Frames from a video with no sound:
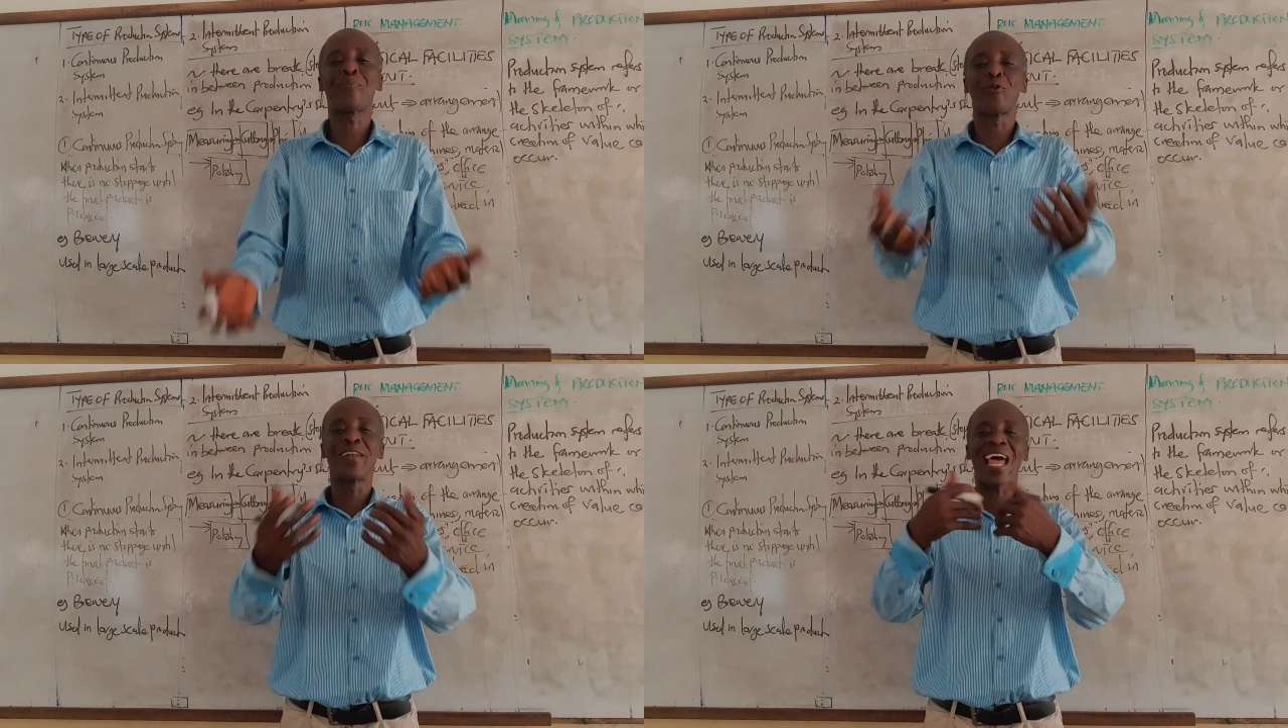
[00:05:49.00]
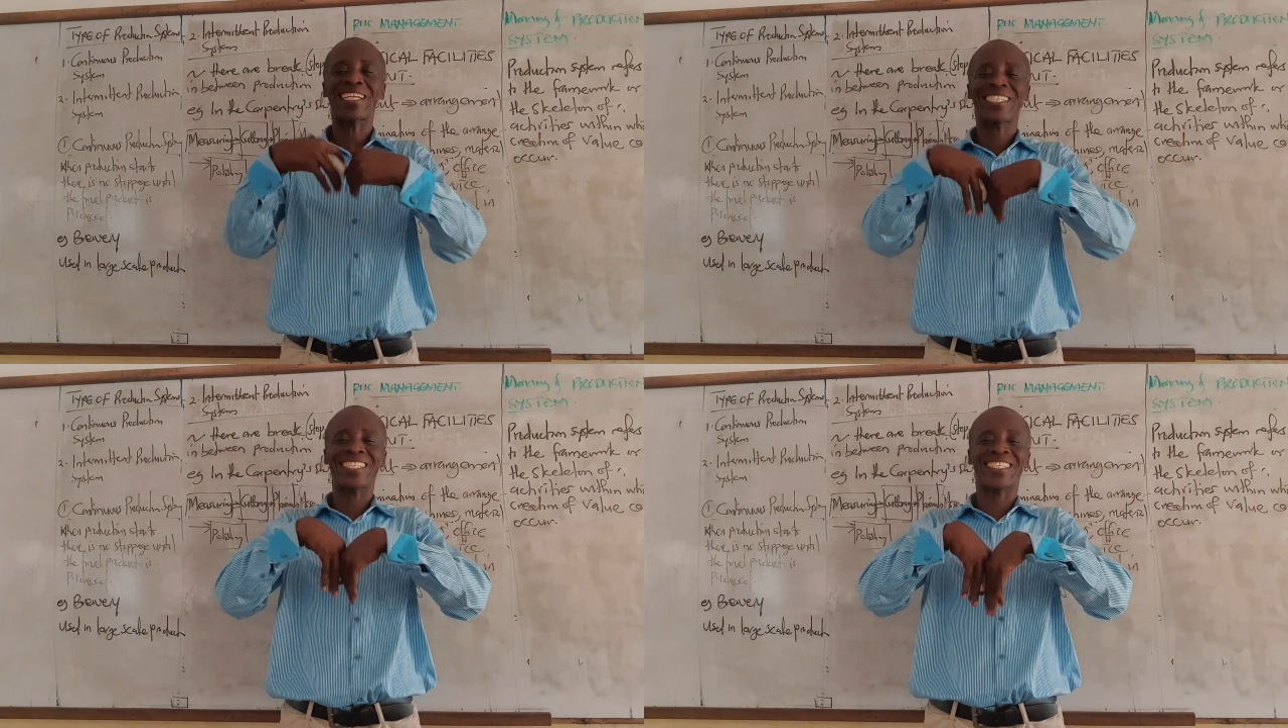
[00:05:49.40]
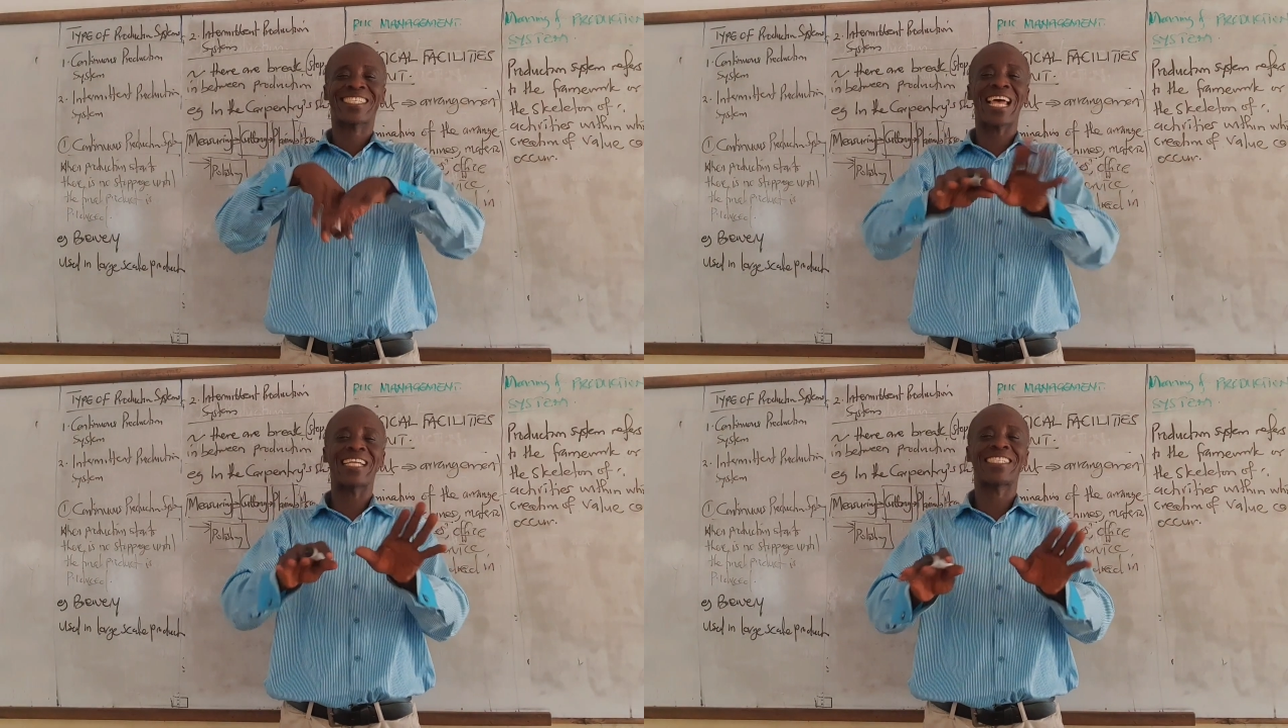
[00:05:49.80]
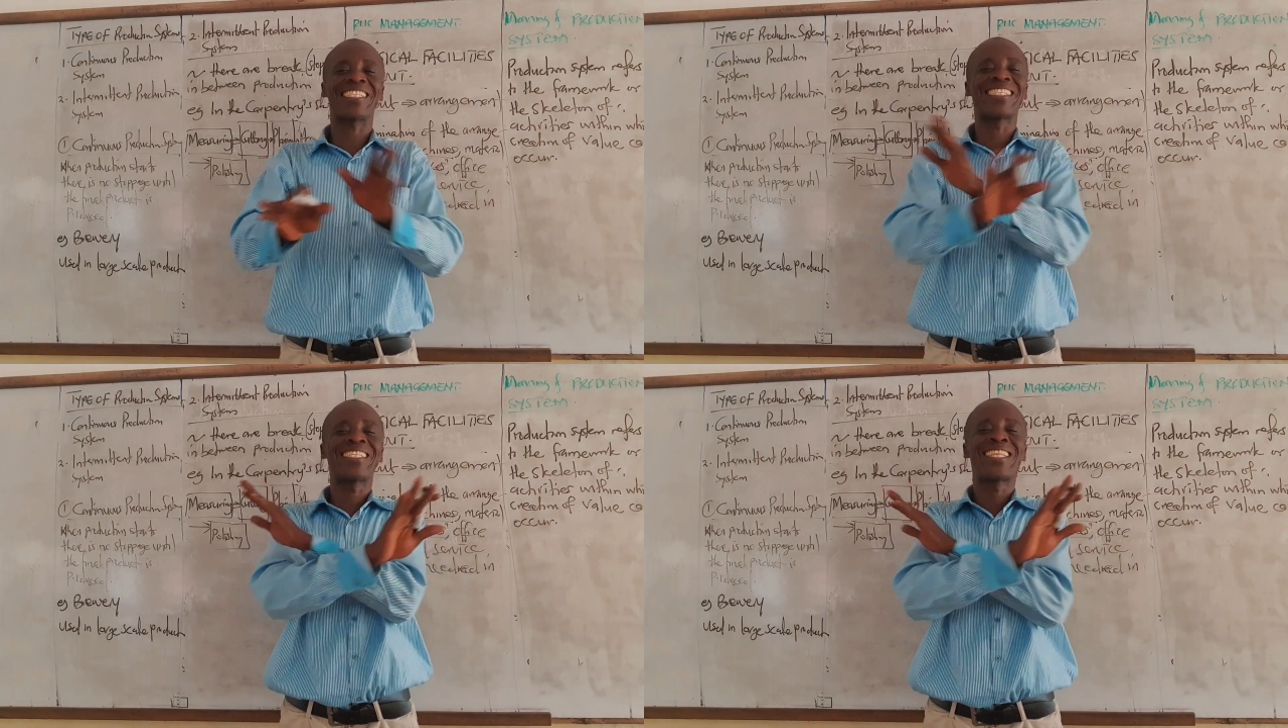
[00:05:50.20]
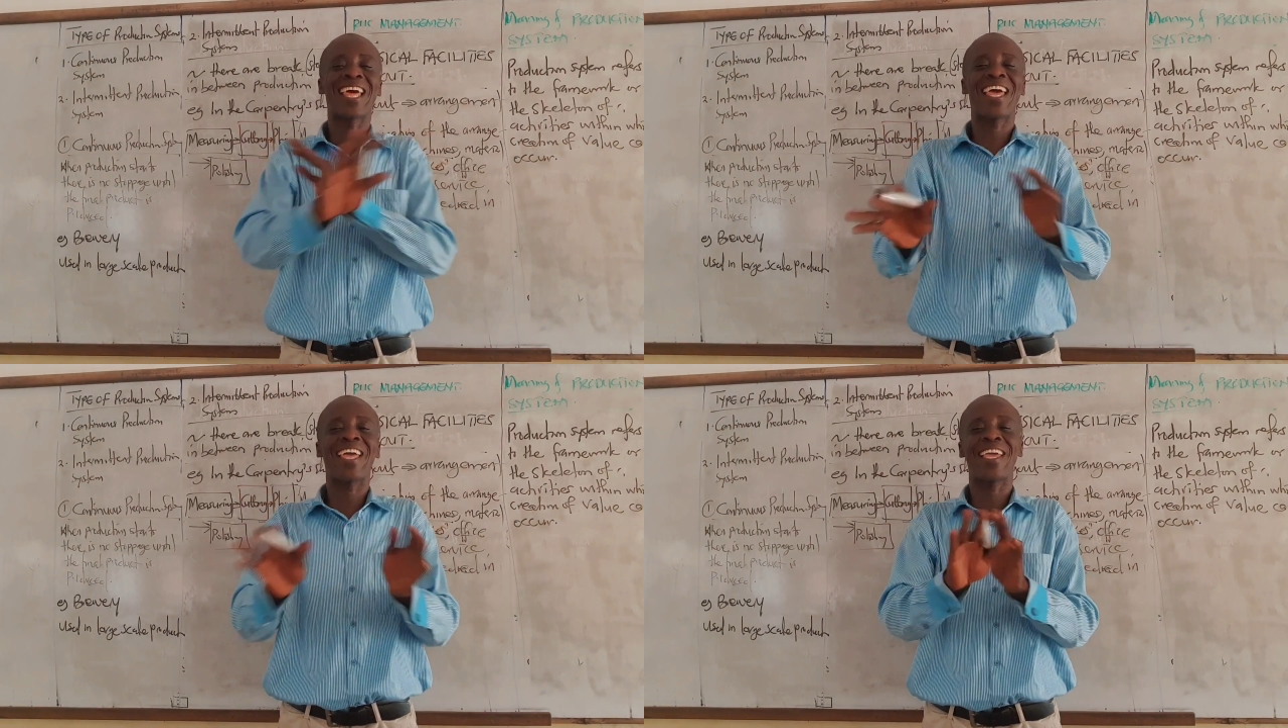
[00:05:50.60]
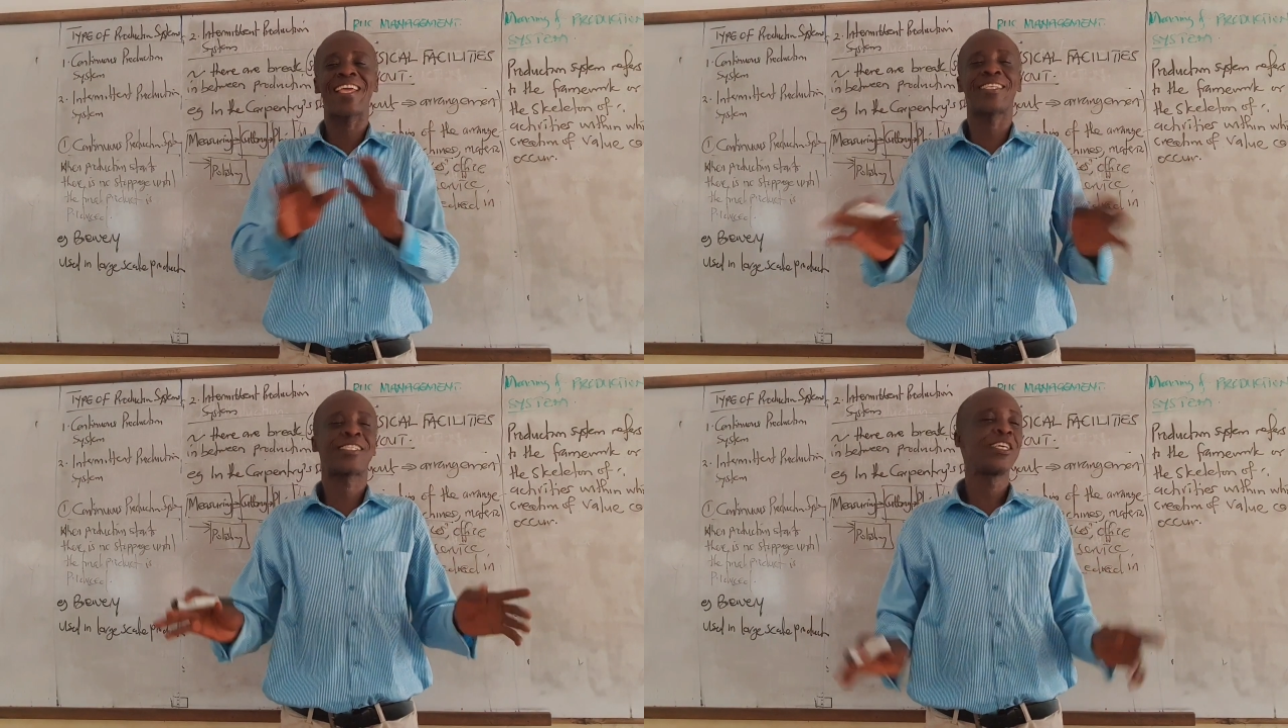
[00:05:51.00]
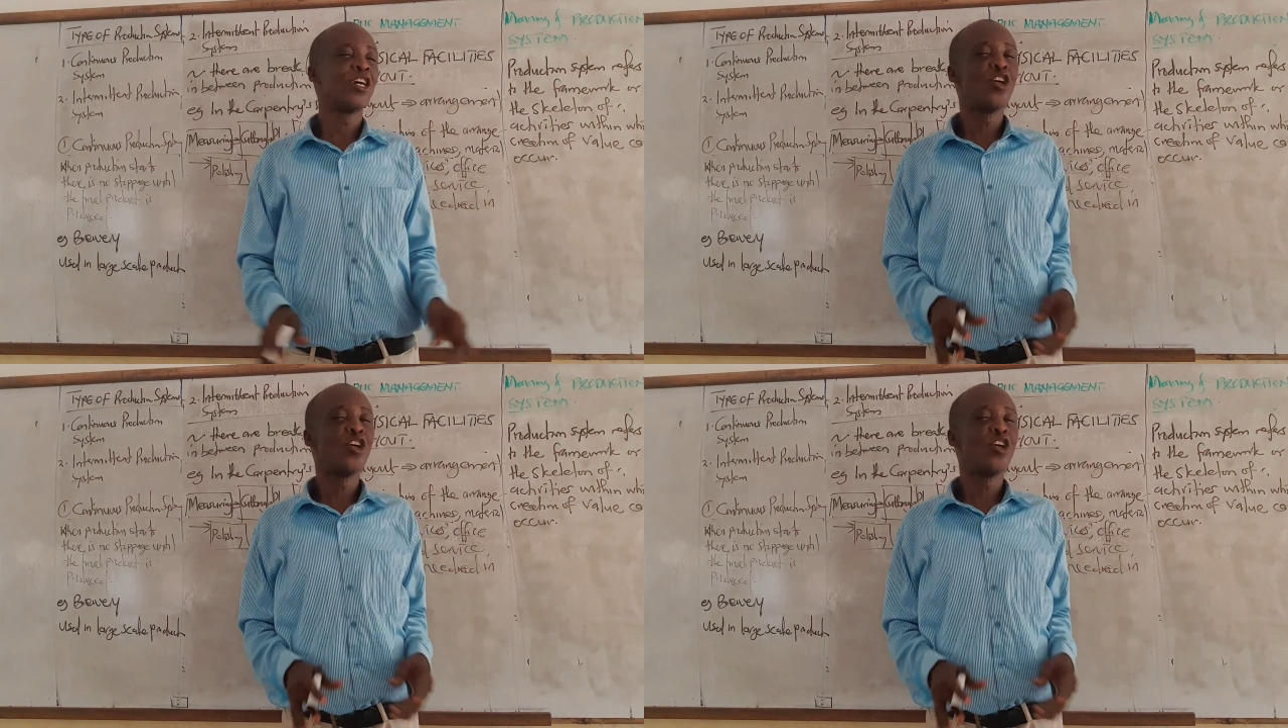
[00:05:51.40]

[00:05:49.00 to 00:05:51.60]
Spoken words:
production starts, there is